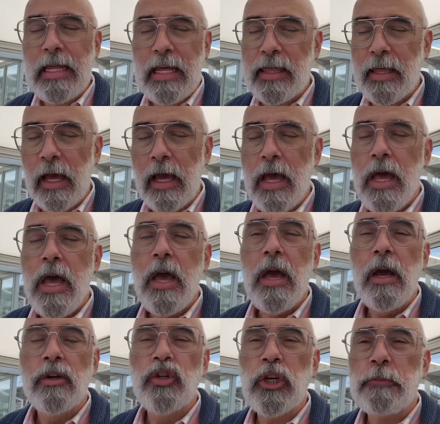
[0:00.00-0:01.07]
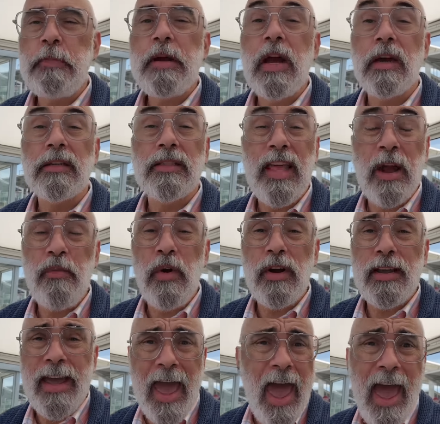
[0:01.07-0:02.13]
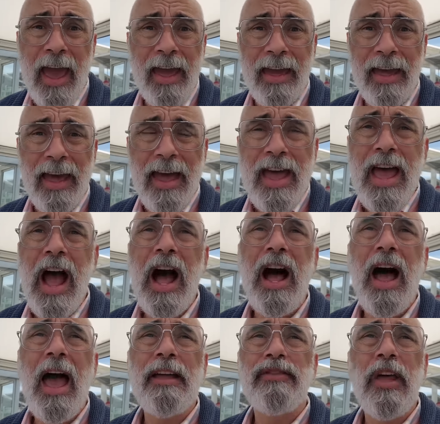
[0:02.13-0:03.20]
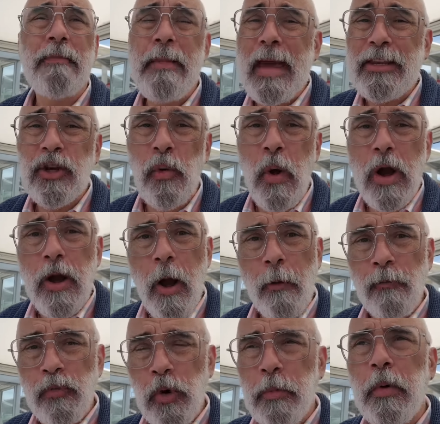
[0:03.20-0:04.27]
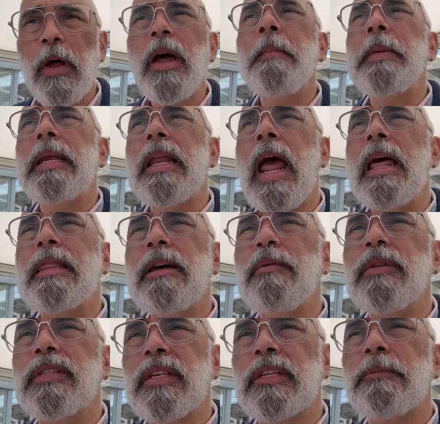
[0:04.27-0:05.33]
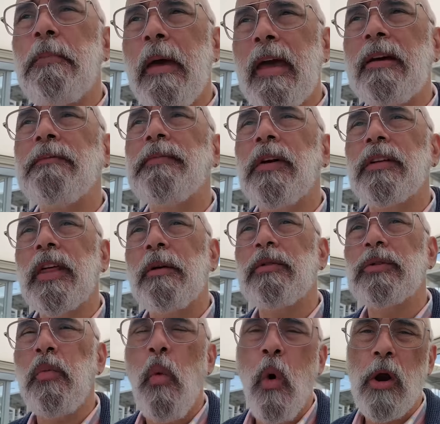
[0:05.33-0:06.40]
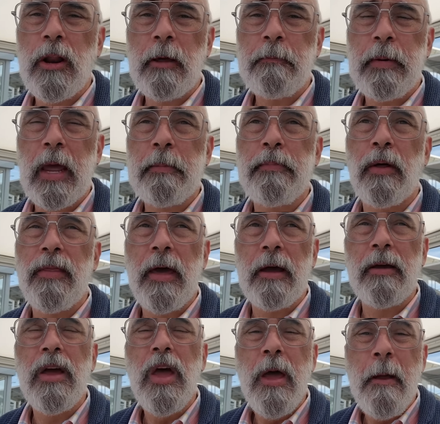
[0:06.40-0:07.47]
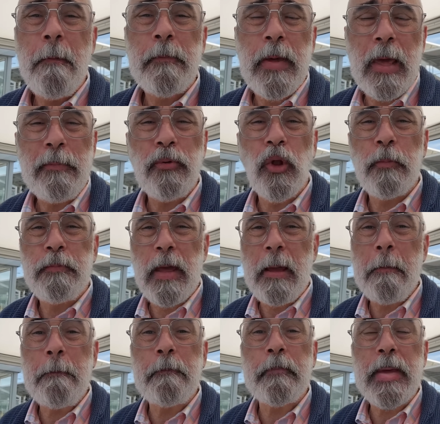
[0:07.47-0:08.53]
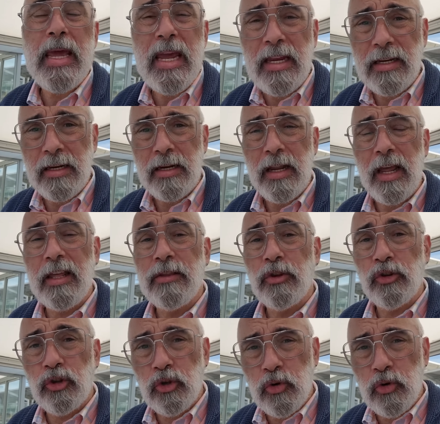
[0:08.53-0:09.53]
anything just because they were gay uh, and they made you uncomfortable. I mean, and there was this pamphlet that was warning people that people are being beaten in the